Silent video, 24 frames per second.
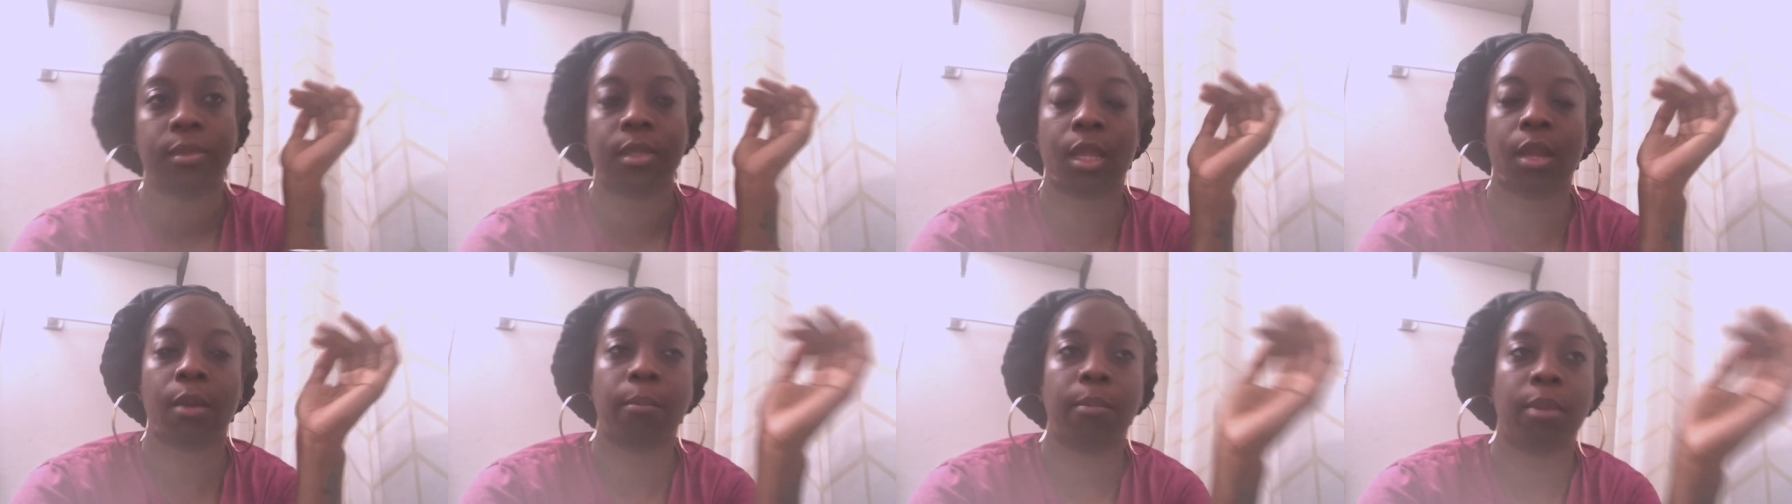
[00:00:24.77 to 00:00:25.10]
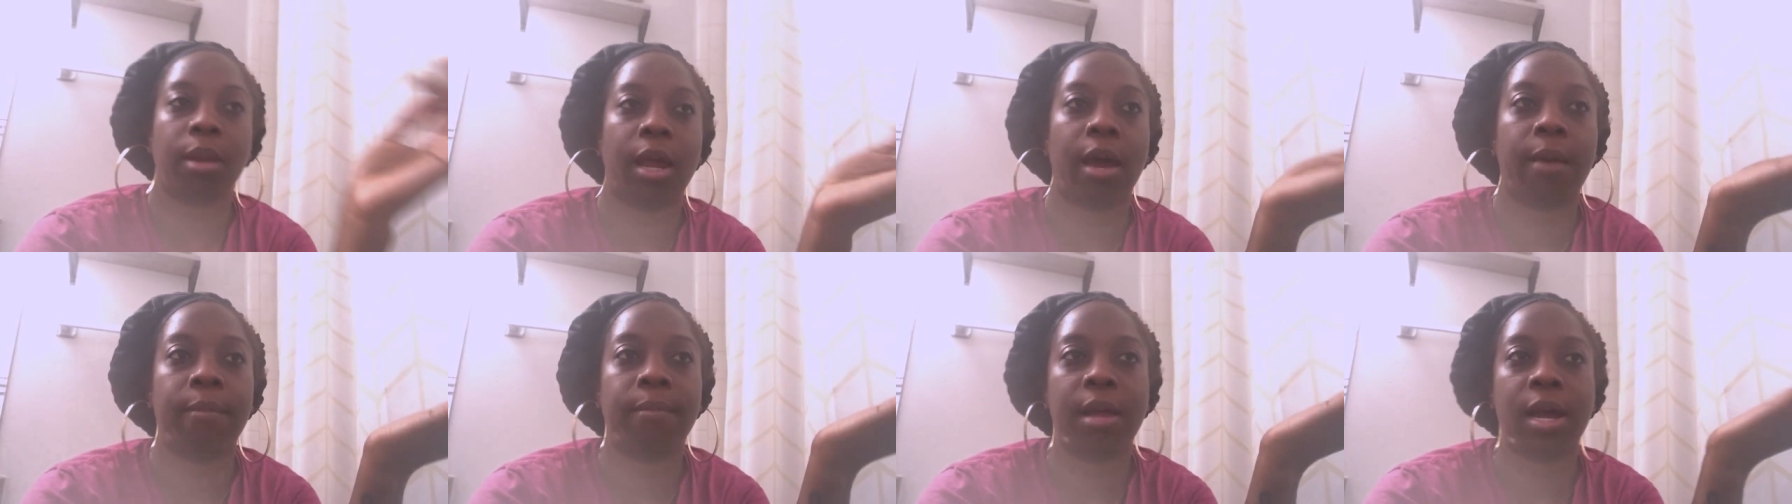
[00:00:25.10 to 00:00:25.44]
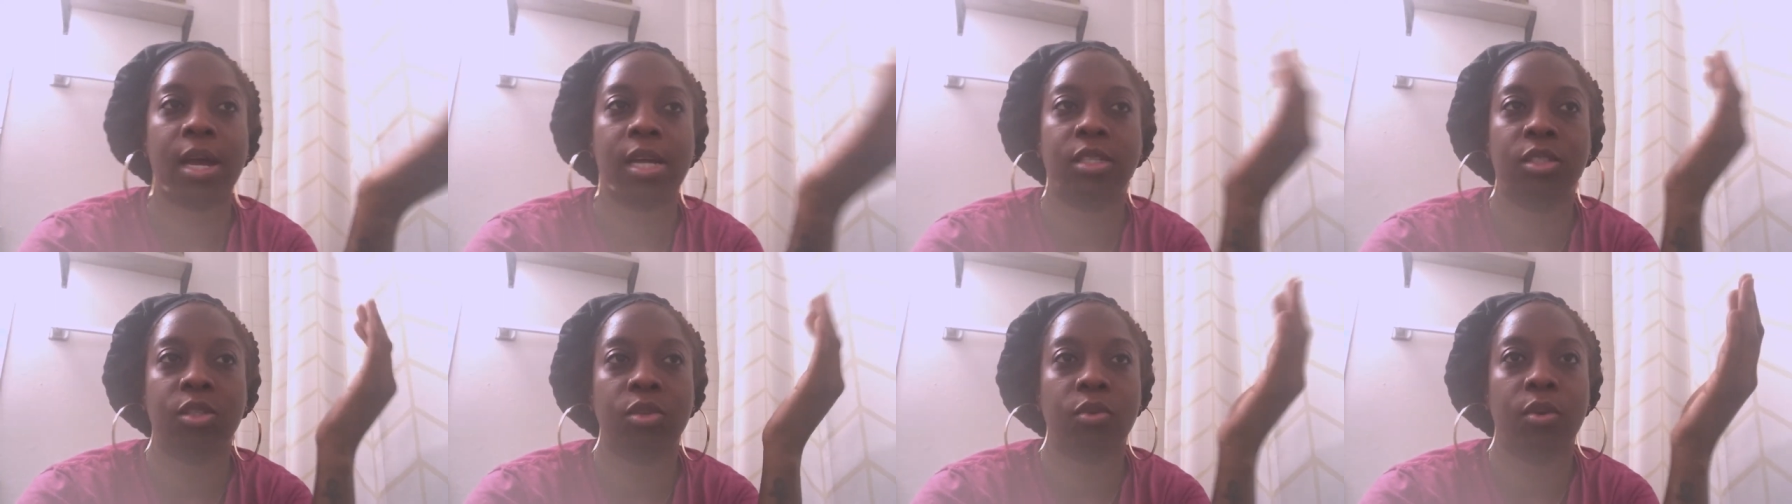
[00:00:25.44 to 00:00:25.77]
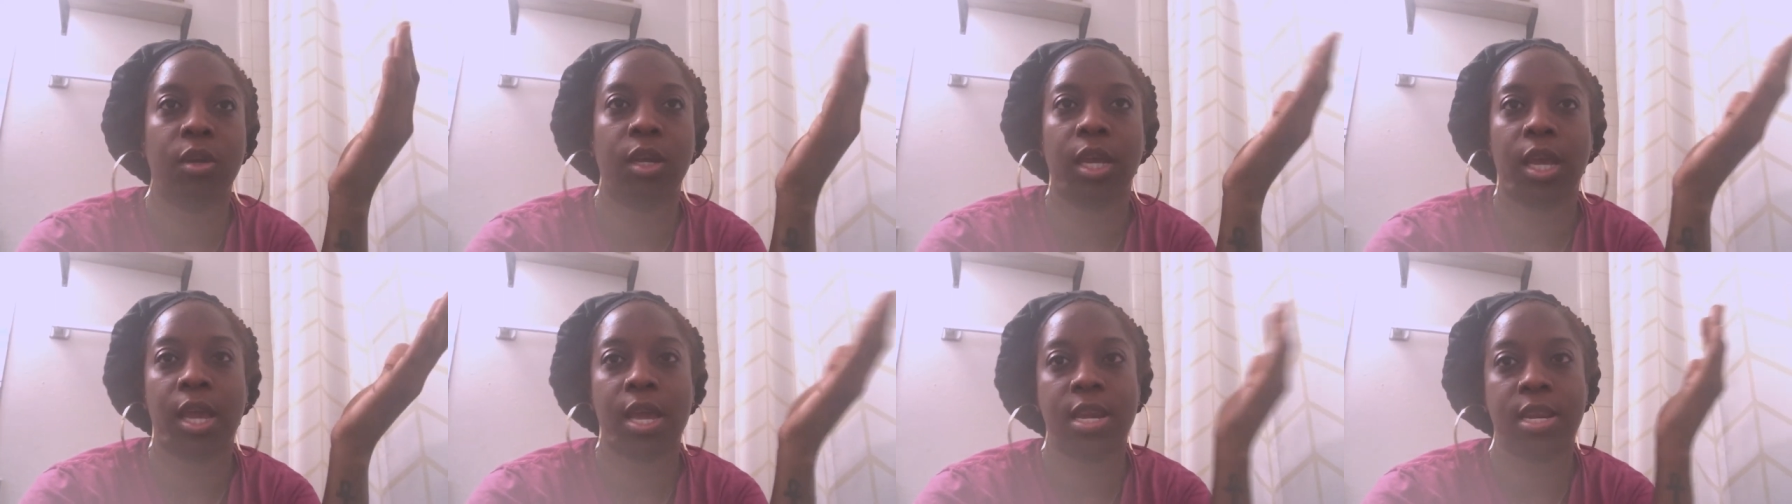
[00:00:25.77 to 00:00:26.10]
but I'm not
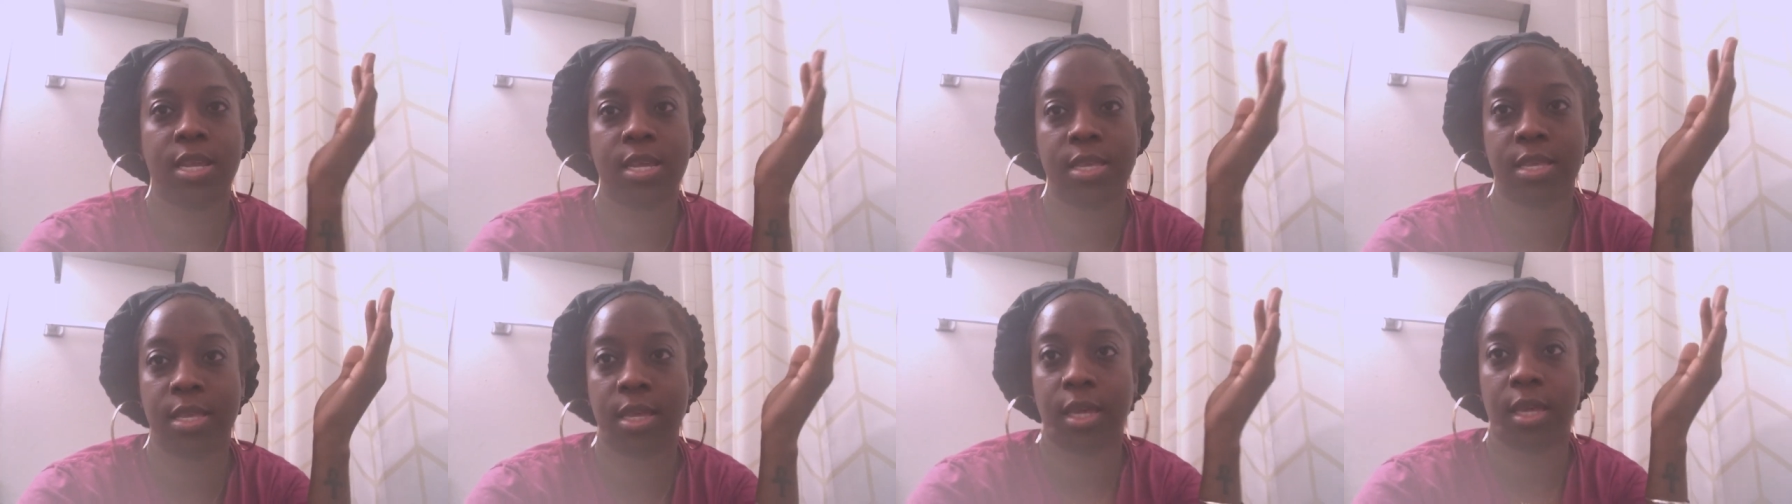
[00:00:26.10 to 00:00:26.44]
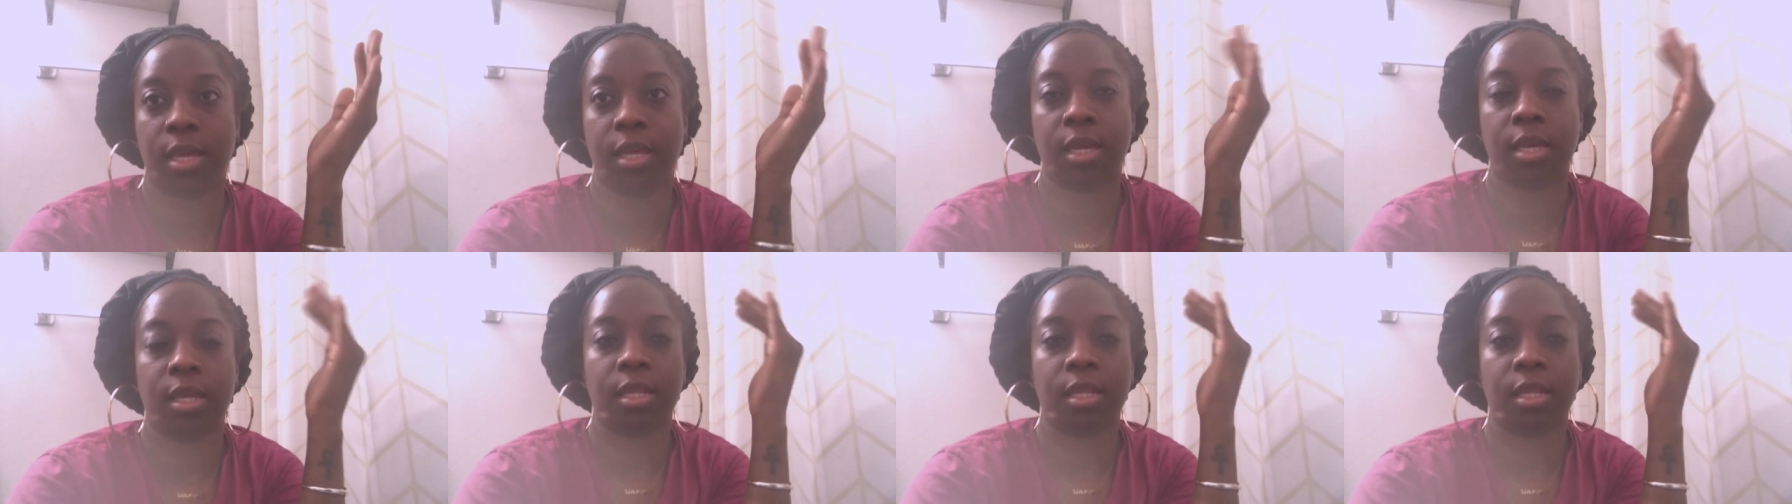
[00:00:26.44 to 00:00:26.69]
doing anything.